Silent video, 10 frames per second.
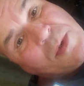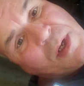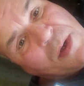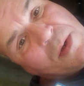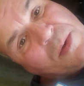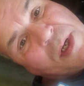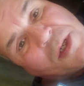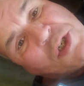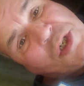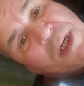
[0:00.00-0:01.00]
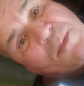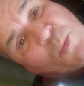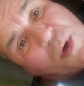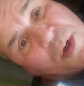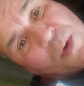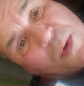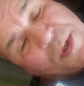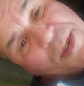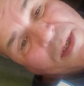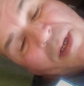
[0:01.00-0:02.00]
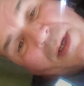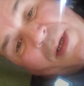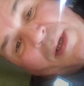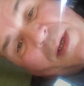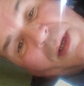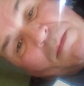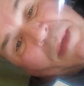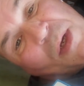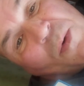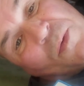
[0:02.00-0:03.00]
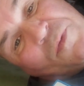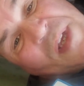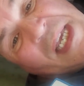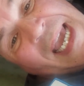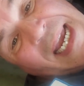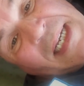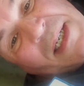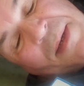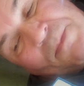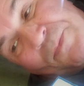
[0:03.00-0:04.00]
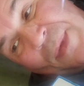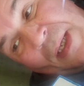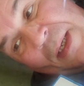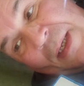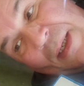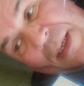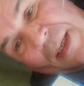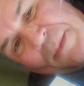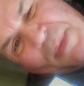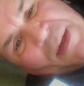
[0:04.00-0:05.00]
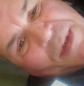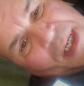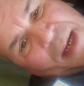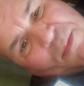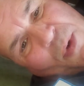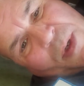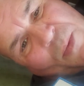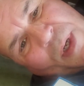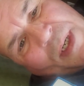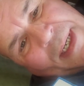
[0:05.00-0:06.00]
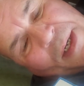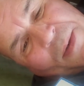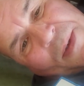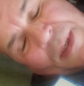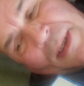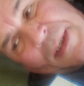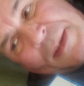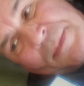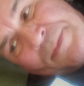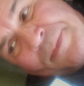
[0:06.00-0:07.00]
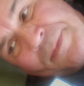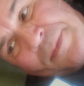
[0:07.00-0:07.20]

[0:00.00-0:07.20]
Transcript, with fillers: code, GM Workhorse, big old V8. Uh, I believe it's 8.1 liter. Um,